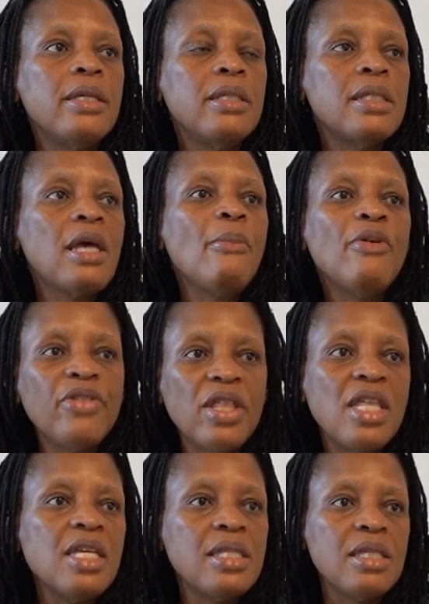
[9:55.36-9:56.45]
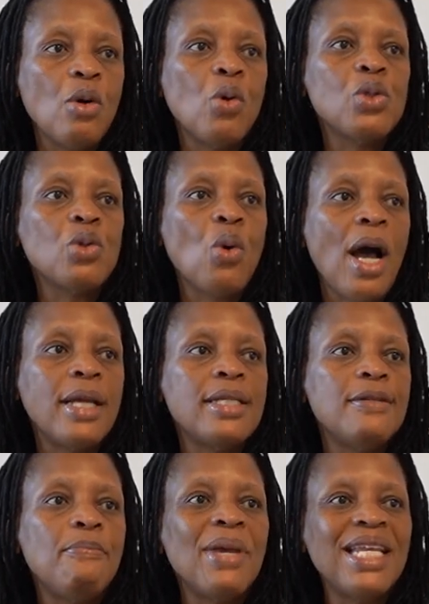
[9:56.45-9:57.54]
some of the things also are
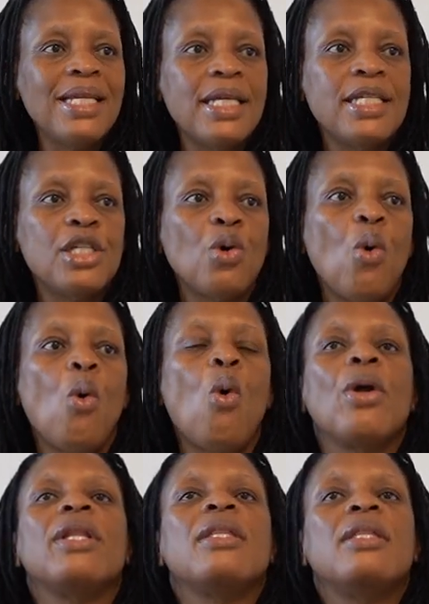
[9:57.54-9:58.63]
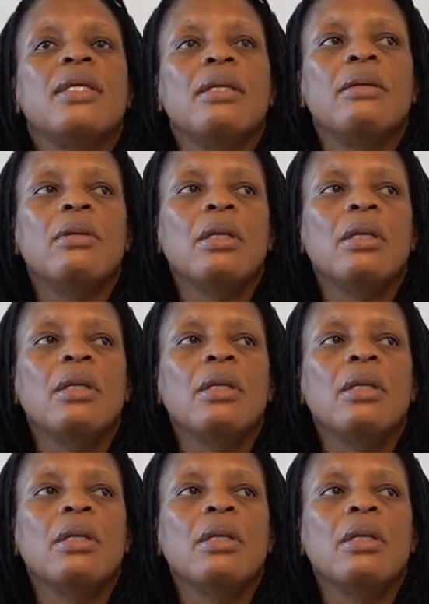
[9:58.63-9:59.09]
dependent on the